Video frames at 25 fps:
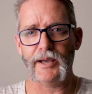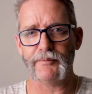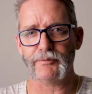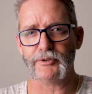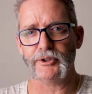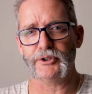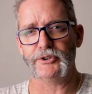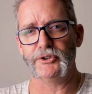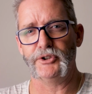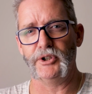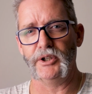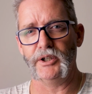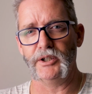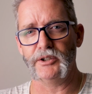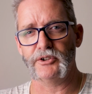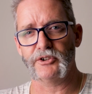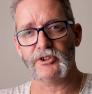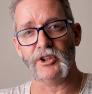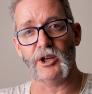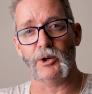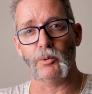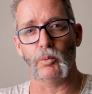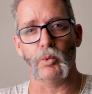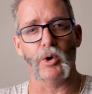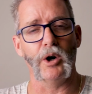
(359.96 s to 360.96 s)
having a dig,
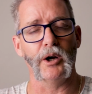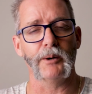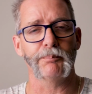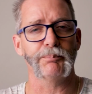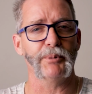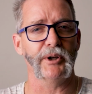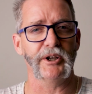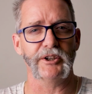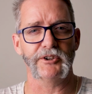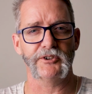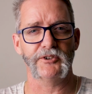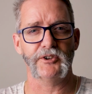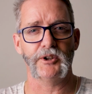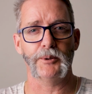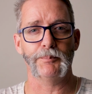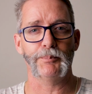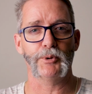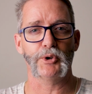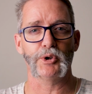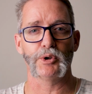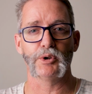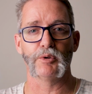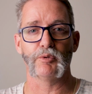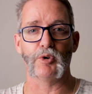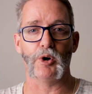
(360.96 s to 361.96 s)
so what, but it's
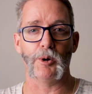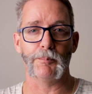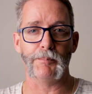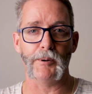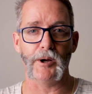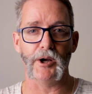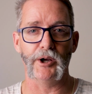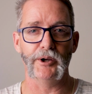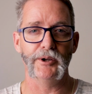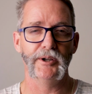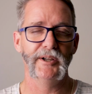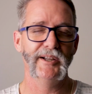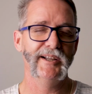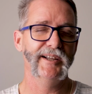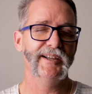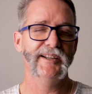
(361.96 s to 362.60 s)
typical of Oppo,